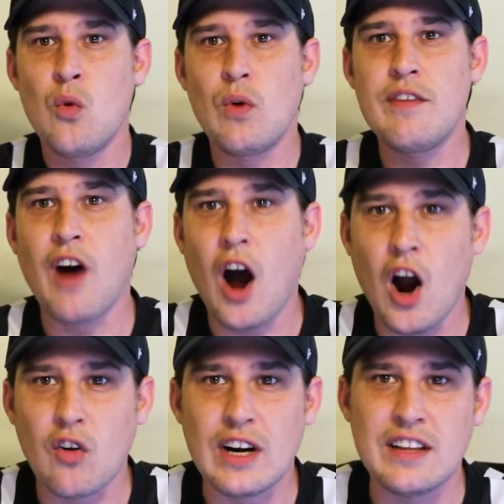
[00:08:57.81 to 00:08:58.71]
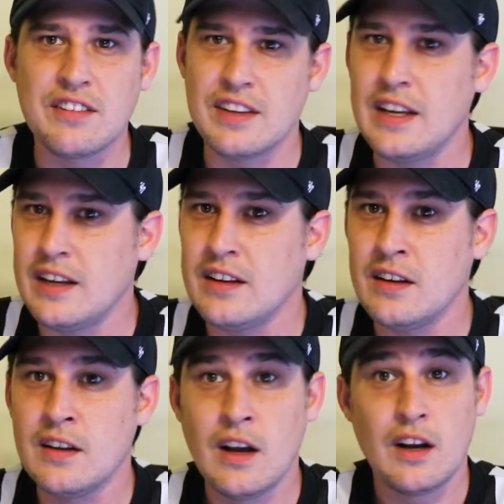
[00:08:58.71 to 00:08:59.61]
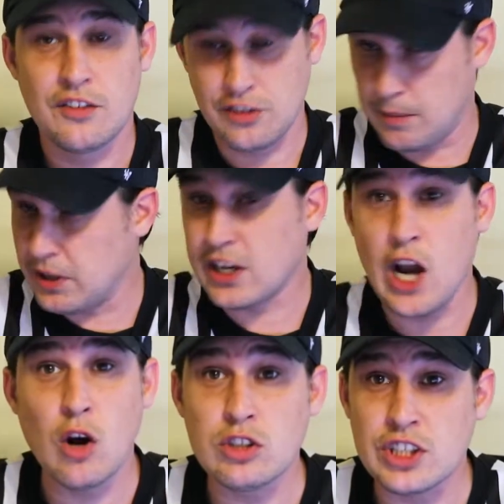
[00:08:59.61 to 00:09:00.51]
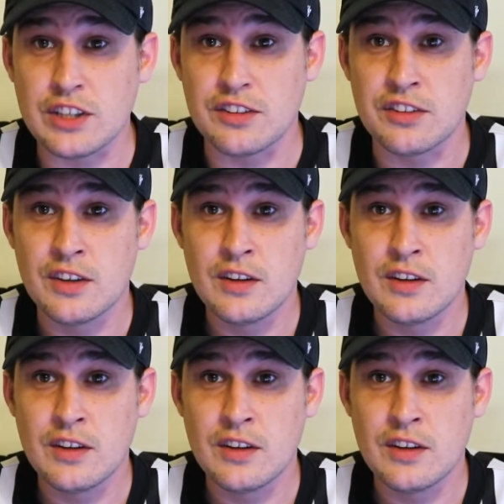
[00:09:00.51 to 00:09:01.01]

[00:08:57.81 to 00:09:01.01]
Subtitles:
We've already seen some of the coaches